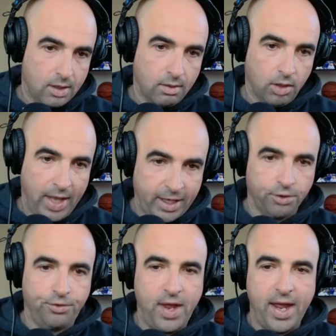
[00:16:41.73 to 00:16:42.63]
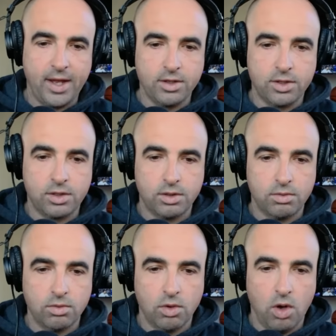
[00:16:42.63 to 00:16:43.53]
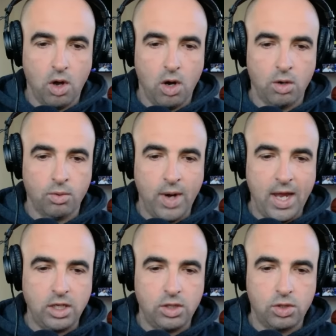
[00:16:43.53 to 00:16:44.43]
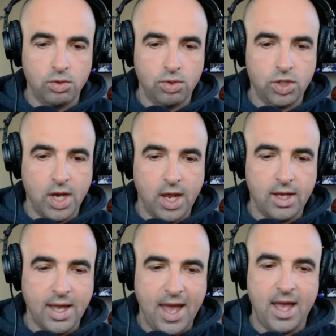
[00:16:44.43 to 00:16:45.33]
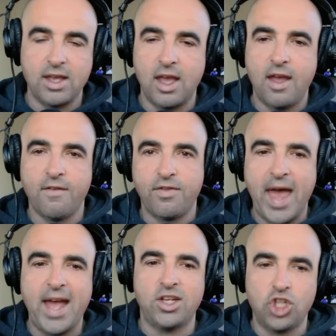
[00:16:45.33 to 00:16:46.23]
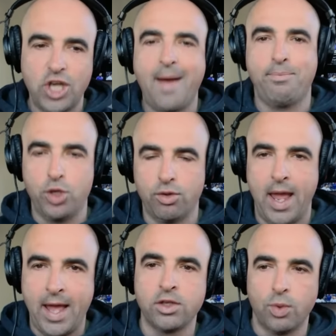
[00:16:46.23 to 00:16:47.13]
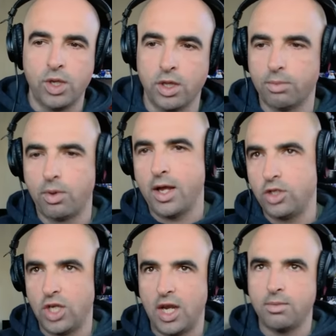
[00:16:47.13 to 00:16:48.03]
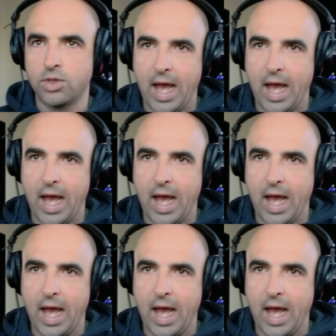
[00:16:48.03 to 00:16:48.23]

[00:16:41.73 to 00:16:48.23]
Laker fans are ready to say, hey, if that chapter ends with LeBron James,